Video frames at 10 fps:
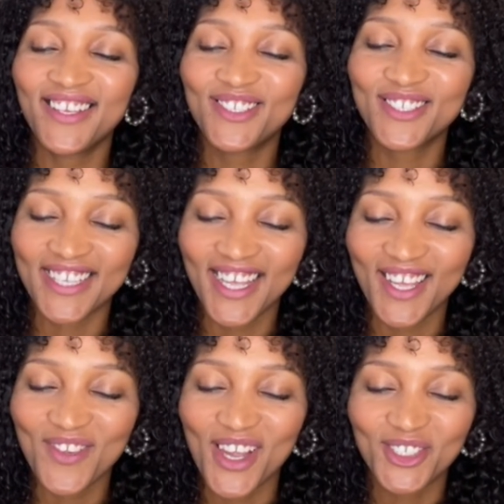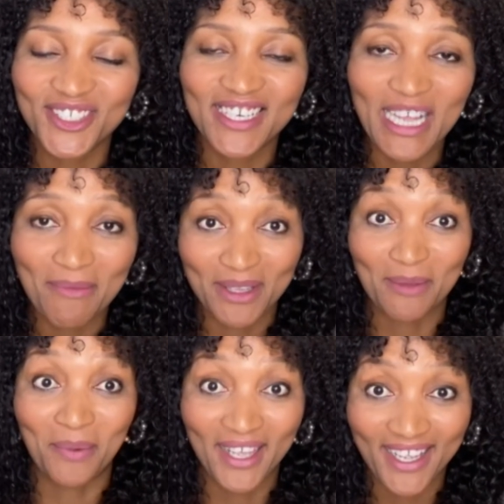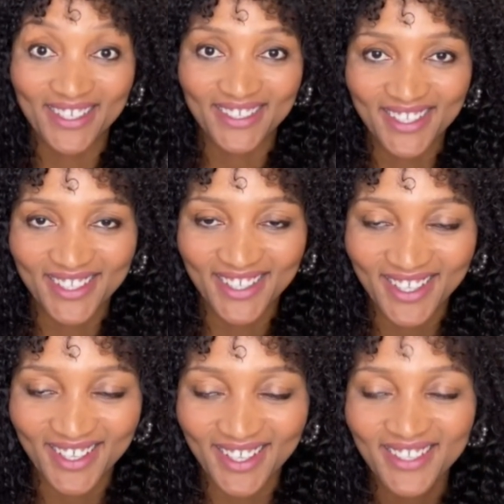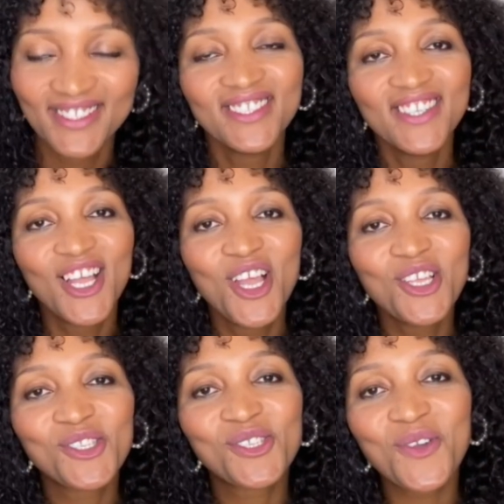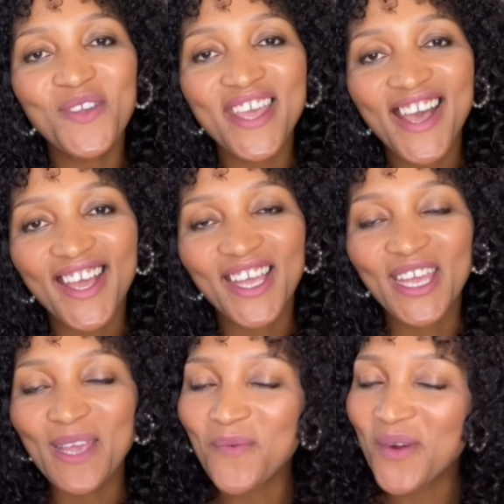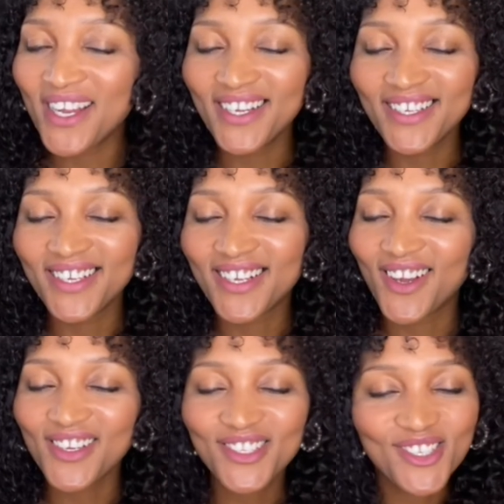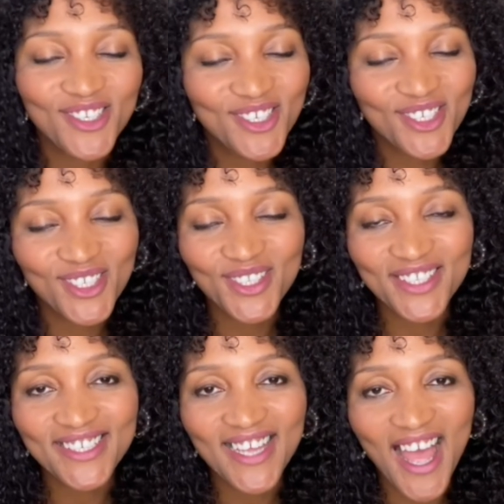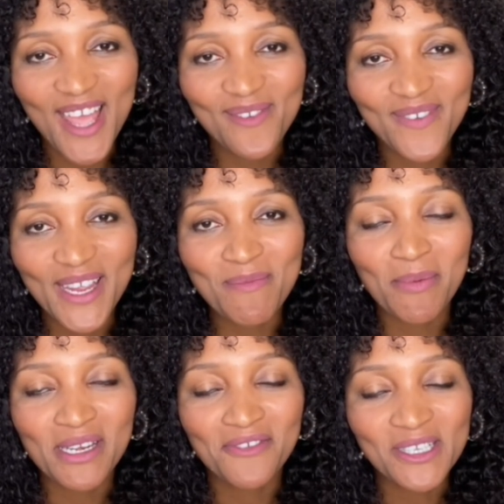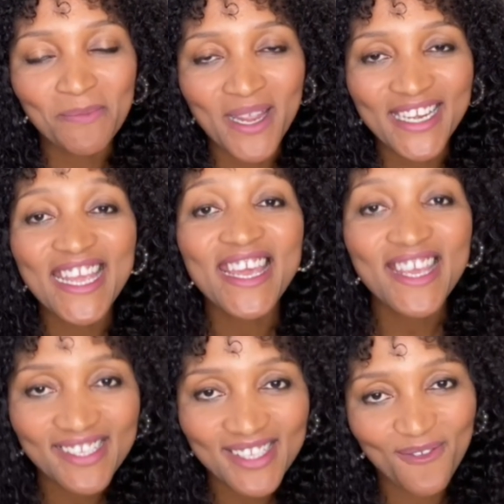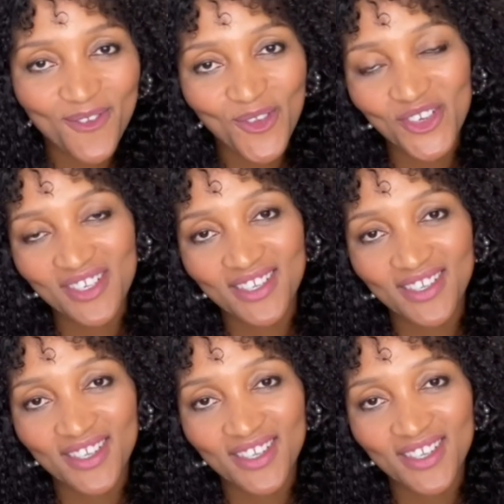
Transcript: Today, we are sharing about the bad. So yeah, keep well. God is good all the time. And property investment is the future.